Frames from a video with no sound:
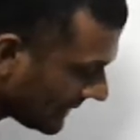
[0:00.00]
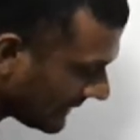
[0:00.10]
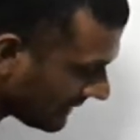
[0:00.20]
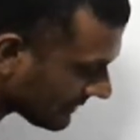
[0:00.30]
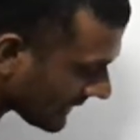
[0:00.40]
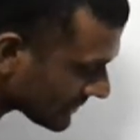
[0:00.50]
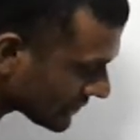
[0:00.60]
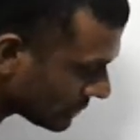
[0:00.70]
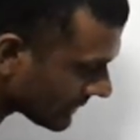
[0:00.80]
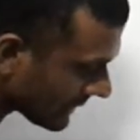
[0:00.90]
believe that
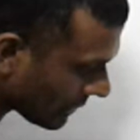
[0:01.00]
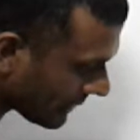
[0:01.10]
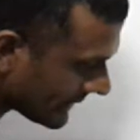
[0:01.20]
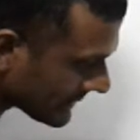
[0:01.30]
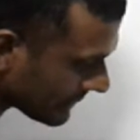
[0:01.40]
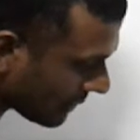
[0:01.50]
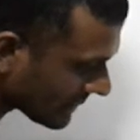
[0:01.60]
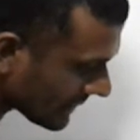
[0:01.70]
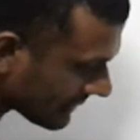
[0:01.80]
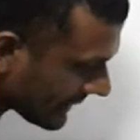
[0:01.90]
2 could go into
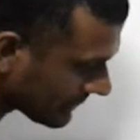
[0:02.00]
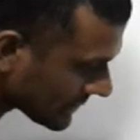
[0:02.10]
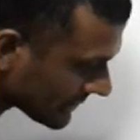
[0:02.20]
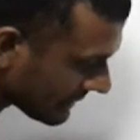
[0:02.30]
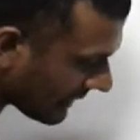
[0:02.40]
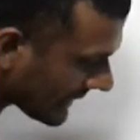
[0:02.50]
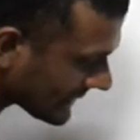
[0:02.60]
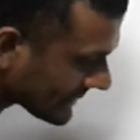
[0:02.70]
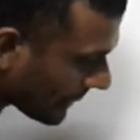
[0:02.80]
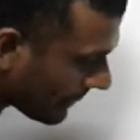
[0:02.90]
both of them. So
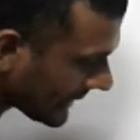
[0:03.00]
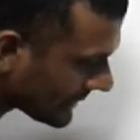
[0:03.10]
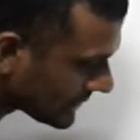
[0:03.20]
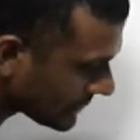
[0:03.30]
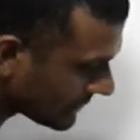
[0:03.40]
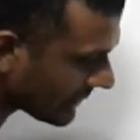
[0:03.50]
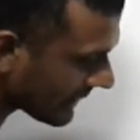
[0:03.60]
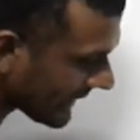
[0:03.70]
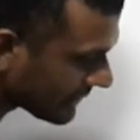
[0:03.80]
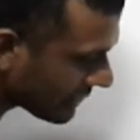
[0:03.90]
divide the top by 2,
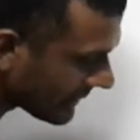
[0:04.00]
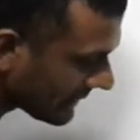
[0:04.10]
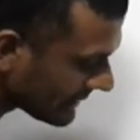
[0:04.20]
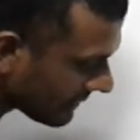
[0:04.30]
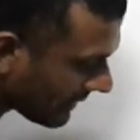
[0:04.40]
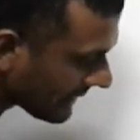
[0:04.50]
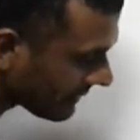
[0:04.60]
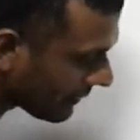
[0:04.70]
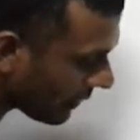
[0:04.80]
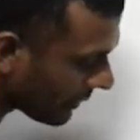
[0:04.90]
you'll get 3.
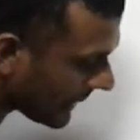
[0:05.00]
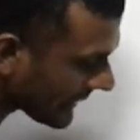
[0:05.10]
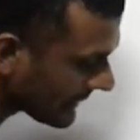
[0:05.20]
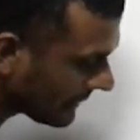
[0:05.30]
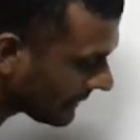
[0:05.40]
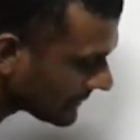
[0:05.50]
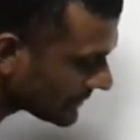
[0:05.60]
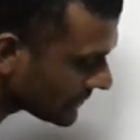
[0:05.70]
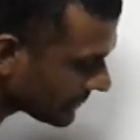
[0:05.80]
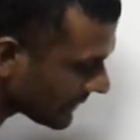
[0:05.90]
Divide 4 by
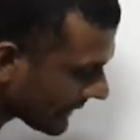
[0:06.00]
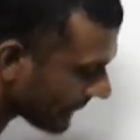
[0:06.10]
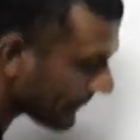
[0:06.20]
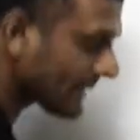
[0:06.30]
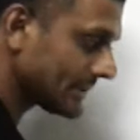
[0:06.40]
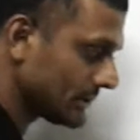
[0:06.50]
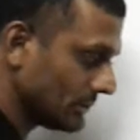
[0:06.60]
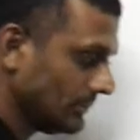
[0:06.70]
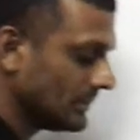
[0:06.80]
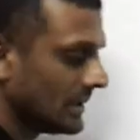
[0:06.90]
2, you'll get back 2.